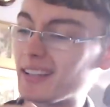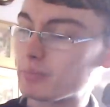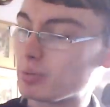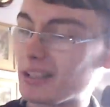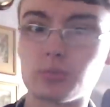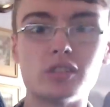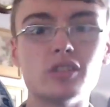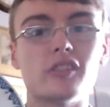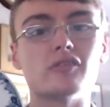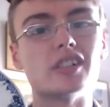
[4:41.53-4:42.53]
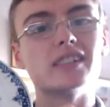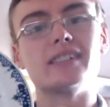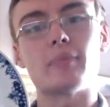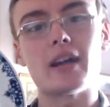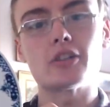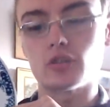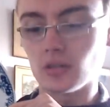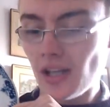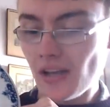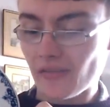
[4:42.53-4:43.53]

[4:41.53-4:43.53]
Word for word: nice plates, but nothing really special.